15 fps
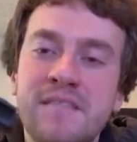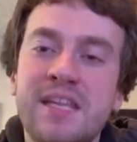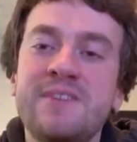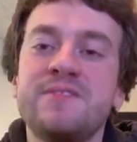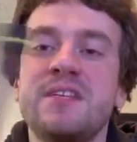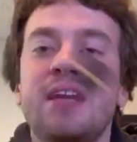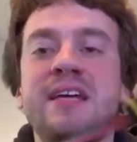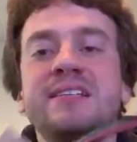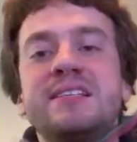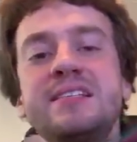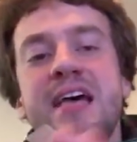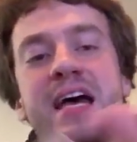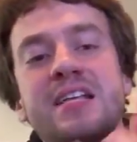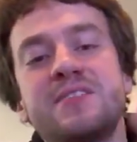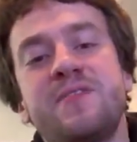Gives a nice
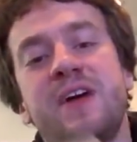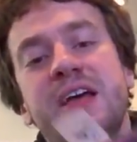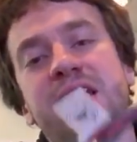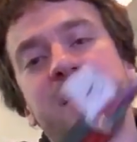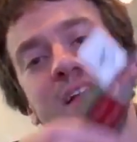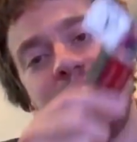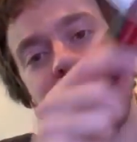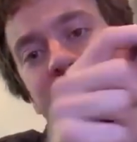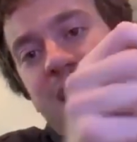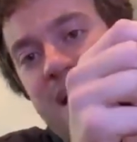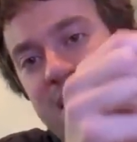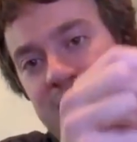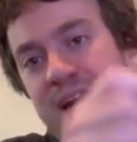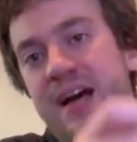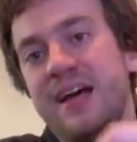satisfying click.
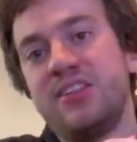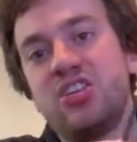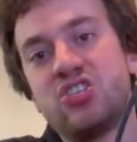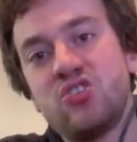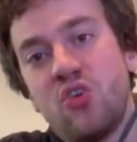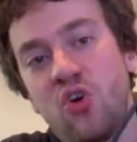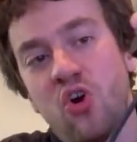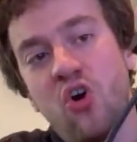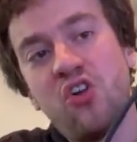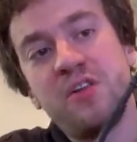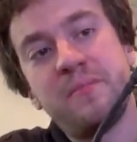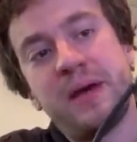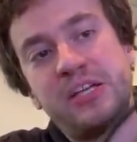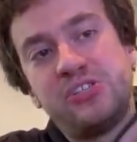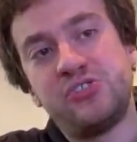I can hide this all
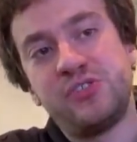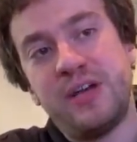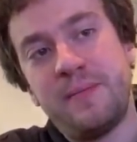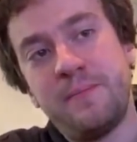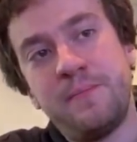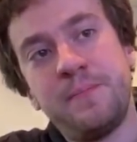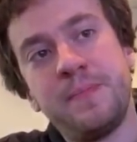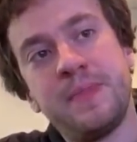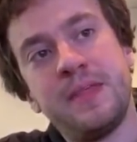in my trim.